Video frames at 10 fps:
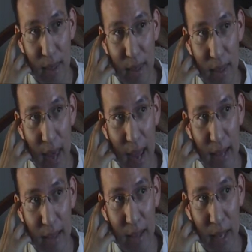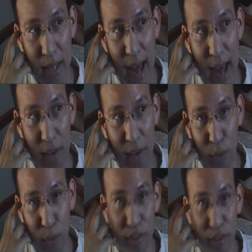that it's something I
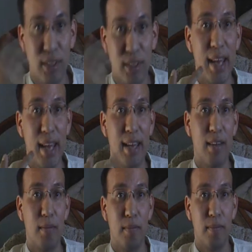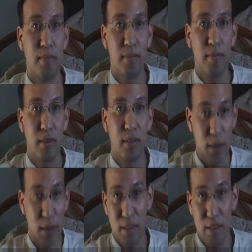will still like,
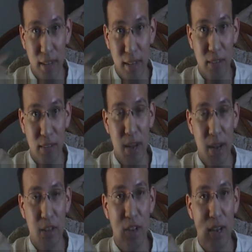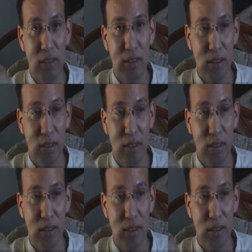so I could still like the franchise.